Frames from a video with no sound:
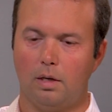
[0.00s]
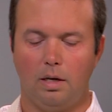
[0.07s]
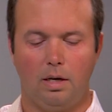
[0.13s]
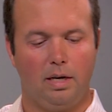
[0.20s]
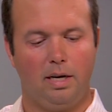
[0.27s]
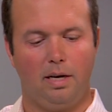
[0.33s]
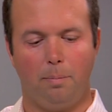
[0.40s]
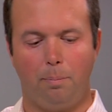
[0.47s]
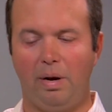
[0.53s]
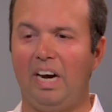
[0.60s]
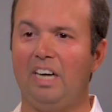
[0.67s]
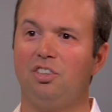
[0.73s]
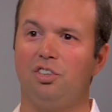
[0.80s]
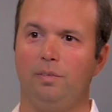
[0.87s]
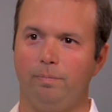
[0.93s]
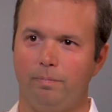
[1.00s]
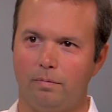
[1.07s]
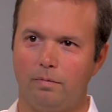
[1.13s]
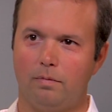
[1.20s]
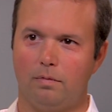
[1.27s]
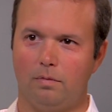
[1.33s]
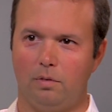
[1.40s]
Passion.
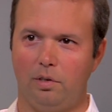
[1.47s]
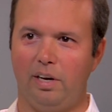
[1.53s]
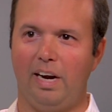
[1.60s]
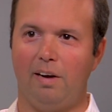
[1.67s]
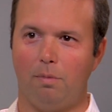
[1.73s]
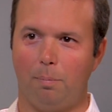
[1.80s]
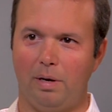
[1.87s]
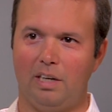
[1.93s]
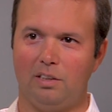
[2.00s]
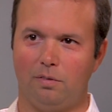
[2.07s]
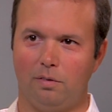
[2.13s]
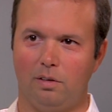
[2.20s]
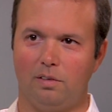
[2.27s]
Do they have a passion for